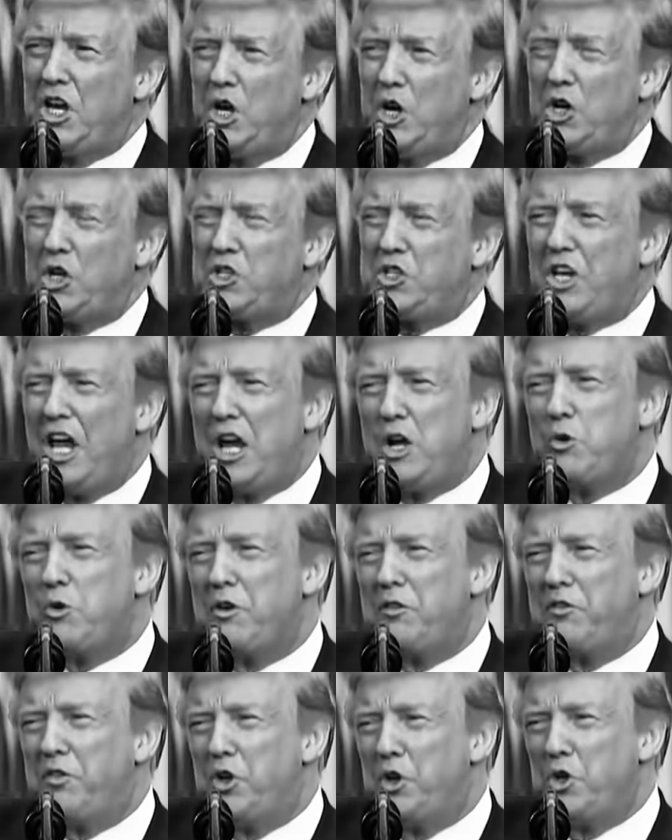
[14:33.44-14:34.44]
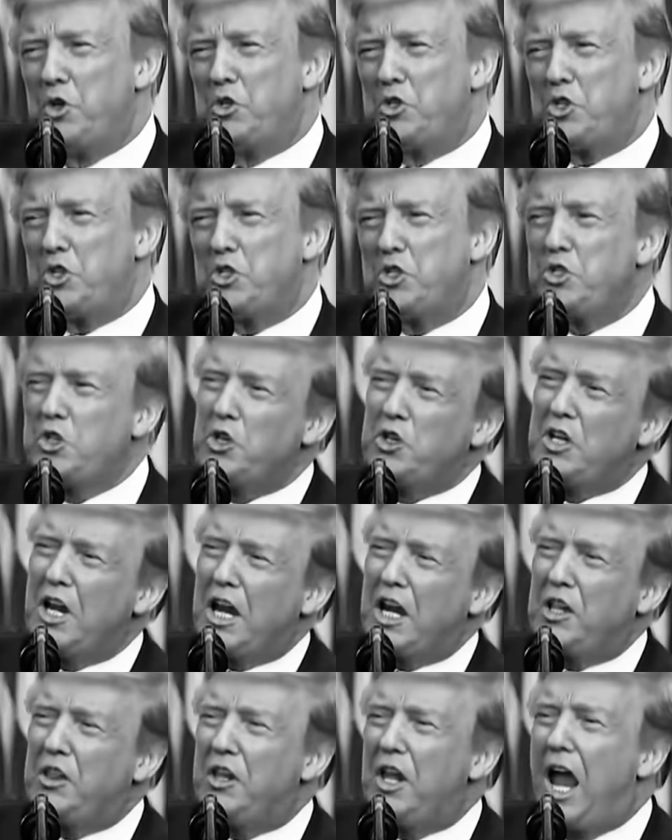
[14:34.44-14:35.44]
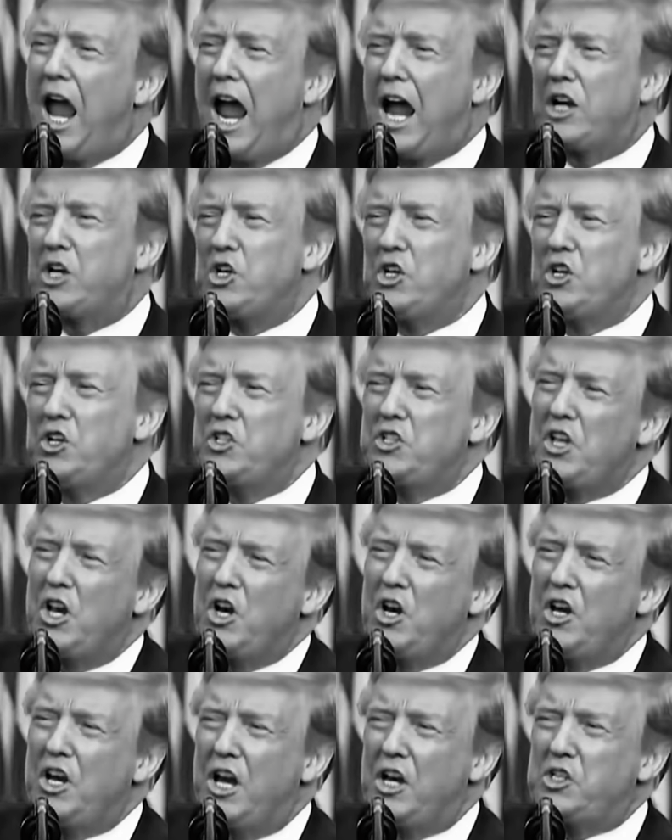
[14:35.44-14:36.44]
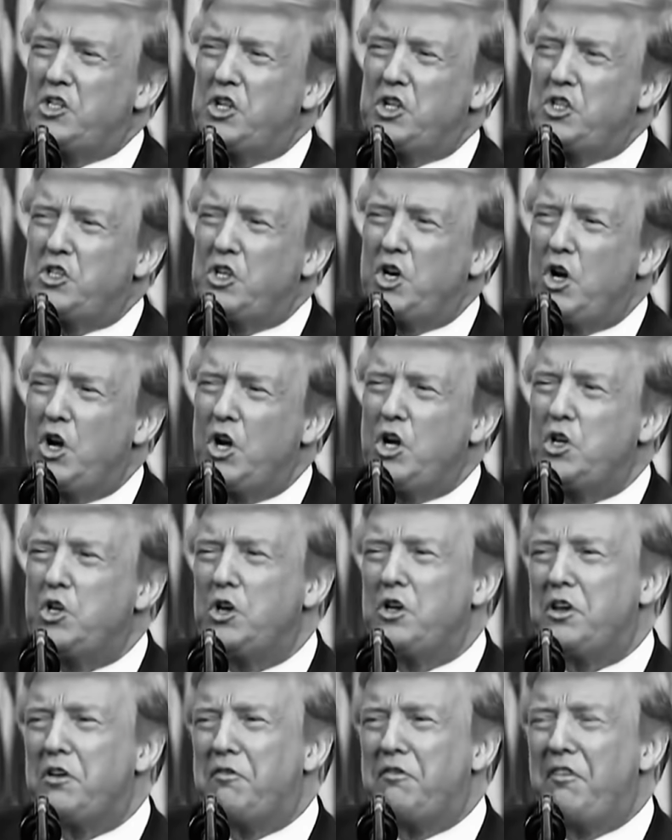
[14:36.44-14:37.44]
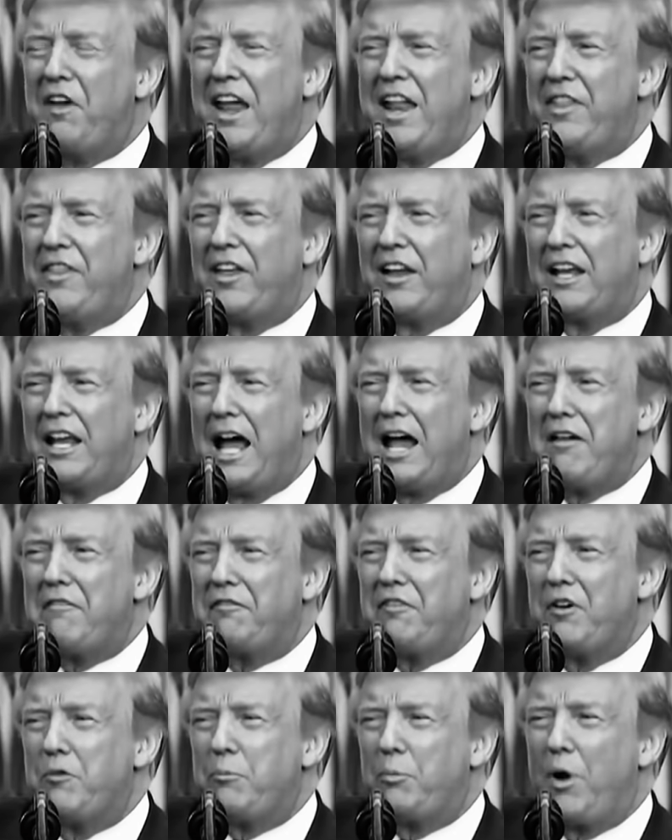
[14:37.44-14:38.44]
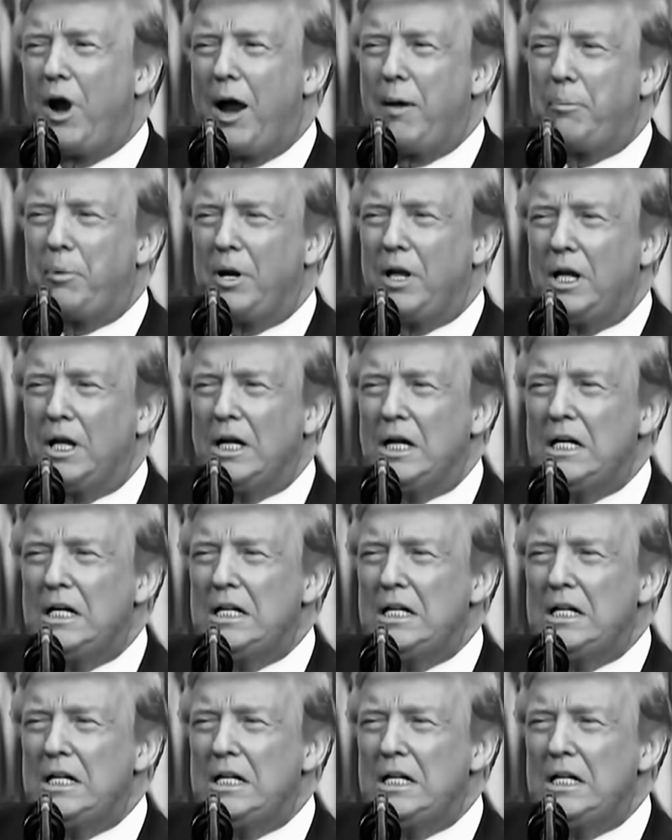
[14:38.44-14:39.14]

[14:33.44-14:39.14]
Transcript: Trump's not dangerous because he did or will do anything really worse than any